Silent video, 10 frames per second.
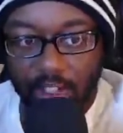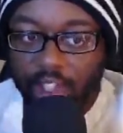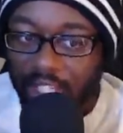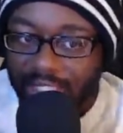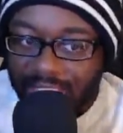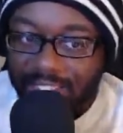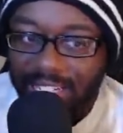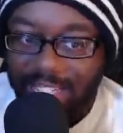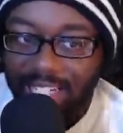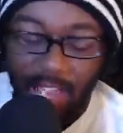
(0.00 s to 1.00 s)
Just
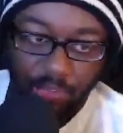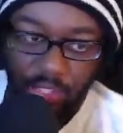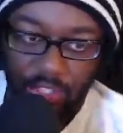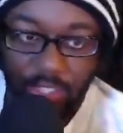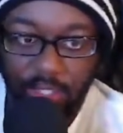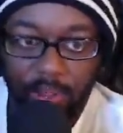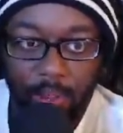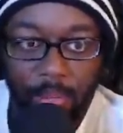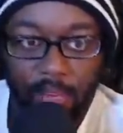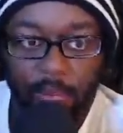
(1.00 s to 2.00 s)
need that Vegeta
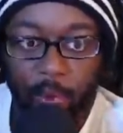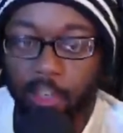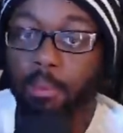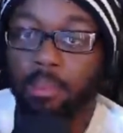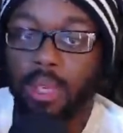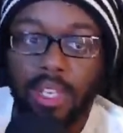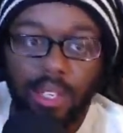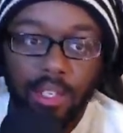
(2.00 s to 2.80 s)
for it to be